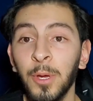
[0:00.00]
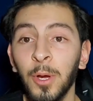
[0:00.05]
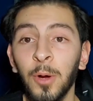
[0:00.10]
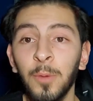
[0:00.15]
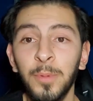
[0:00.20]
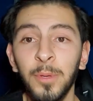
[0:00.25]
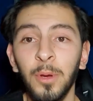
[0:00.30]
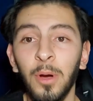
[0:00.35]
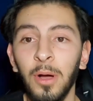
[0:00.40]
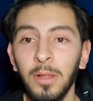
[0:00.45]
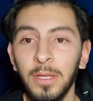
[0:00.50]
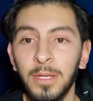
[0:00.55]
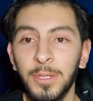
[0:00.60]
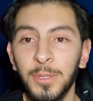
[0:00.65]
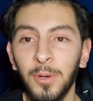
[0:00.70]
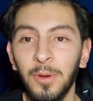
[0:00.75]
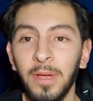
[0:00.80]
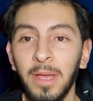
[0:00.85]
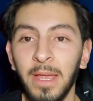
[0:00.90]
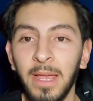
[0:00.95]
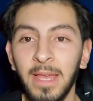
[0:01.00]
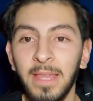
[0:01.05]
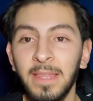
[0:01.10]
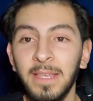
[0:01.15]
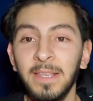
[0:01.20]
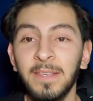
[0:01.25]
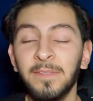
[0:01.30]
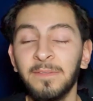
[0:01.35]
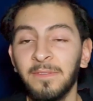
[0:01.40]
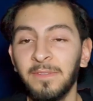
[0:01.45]
you all enjoy
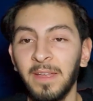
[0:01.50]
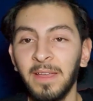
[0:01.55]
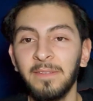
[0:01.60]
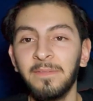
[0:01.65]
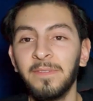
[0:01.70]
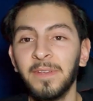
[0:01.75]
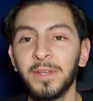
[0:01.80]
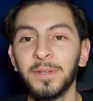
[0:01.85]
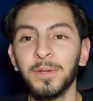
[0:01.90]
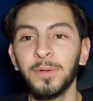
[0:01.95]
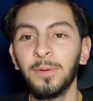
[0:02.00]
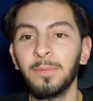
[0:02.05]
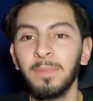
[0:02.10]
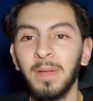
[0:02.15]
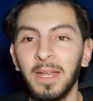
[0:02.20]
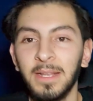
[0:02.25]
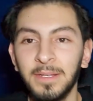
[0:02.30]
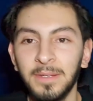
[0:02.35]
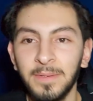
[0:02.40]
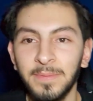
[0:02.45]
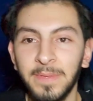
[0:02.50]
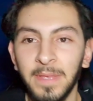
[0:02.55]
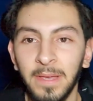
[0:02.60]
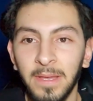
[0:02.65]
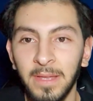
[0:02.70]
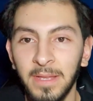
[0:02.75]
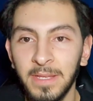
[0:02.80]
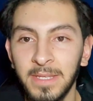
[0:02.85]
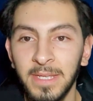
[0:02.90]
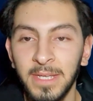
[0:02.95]
these fan-fictional matchups
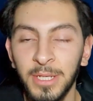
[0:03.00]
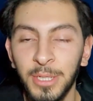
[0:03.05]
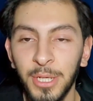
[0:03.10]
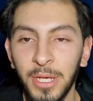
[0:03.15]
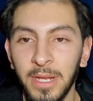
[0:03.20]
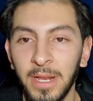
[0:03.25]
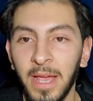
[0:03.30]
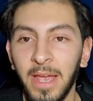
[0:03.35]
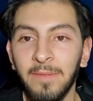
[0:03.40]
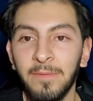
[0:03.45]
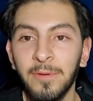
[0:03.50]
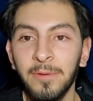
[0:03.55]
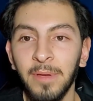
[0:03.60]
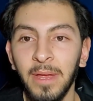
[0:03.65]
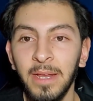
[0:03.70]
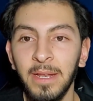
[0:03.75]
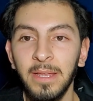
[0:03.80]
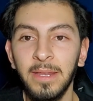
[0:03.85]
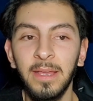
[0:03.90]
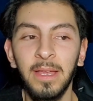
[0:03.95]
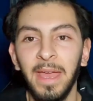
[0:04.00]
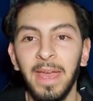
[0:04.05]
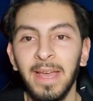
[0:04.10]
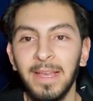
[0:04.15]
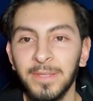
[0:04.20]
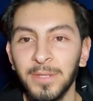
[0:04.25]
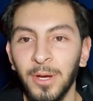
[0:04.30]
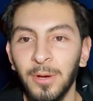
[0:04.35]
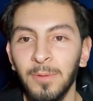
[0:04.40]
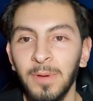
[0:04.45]
that CG and I have created.
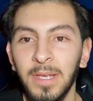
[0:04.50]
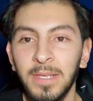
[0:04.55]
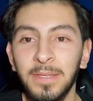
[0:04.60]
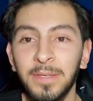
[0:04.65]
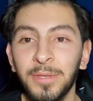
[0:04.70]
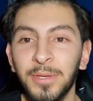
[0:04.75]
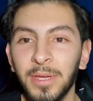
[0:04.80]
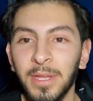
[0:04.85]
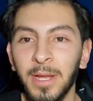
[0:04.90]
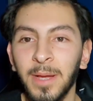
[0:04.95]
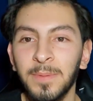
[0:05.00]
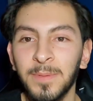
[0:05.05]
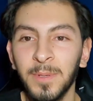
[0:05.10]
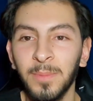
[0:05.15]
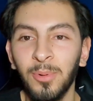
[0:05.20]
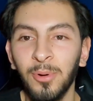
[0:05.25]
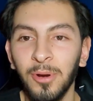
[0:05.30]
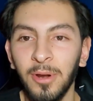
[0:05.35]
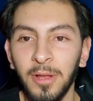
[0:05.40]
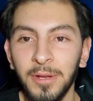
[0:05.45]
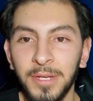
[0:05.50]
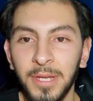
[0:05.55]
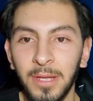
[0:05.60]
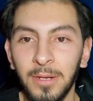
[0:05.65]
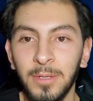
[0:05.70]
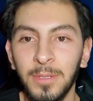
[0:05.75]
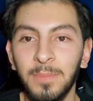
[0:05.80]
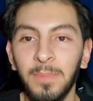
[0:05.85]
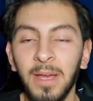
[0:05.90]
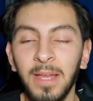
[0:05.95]
As always, you can help support our
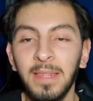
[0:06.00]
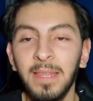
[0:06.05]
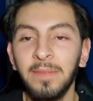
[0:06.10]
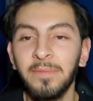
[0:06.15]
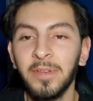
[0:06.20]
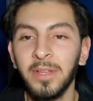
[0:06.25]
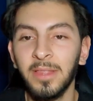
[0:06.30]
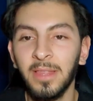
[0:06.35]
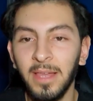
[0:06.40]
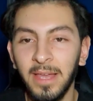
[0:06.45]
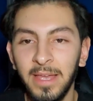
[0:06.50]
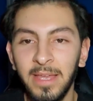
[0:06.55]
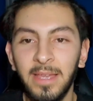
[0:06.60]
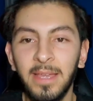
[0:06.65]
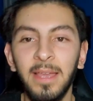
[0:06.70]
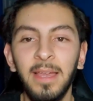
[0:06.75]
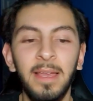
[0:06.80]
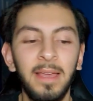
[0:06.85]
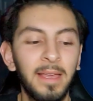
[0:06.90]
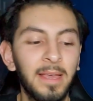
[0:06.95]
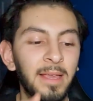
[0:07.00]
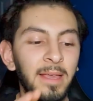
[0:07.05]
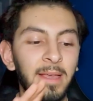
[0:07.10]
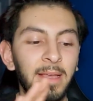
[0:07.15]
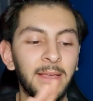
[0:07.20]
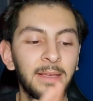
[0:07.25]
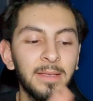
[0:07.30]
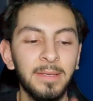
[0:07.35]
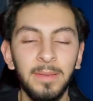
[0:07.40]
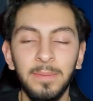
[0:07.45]
channels by leaving a like,
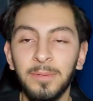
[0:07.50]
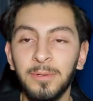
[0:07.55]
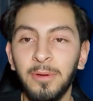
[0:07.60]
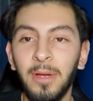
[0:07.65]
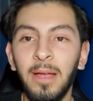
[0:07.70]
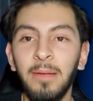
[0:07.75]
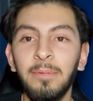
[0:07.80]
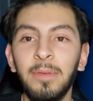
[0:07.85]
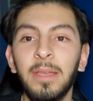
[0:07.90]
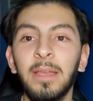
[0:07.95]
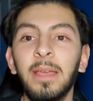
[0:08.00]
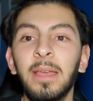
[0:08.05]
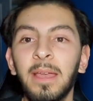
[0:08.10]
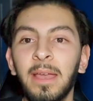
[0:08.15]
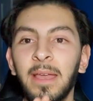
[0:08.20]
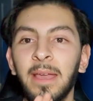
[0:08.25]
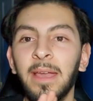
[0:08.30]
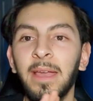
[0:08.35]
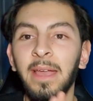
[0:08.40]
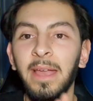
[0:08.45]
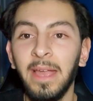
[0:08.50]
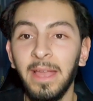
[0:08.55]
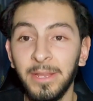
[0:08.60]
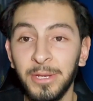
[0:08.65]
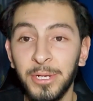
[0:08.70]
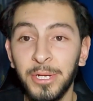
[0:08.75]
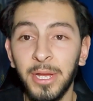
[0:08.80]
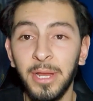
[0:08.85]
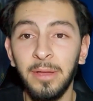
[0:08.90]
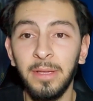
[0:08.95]
subscribing, and
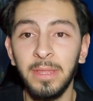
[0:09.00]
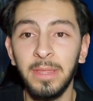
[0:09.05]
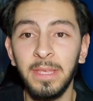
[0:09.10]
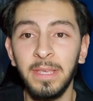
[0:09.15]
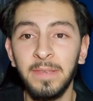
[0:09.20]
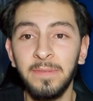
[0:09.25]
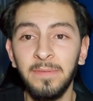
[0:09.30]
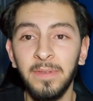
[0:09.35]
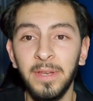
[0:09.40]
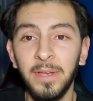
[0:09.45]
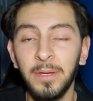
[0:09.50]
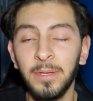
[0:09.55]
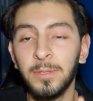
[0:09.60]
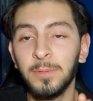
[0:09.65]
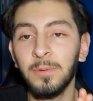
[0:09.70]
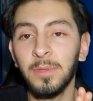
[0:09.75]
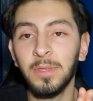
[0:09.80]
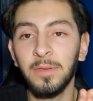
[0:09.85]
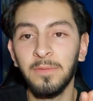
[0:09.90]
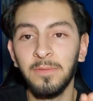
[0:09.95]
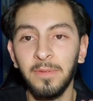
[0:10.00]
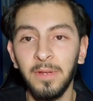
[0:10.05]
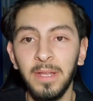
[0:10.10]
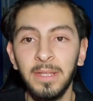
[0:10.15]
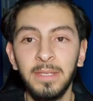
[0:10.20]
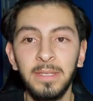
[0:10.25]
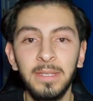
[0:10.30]
sharing these videos with your friends.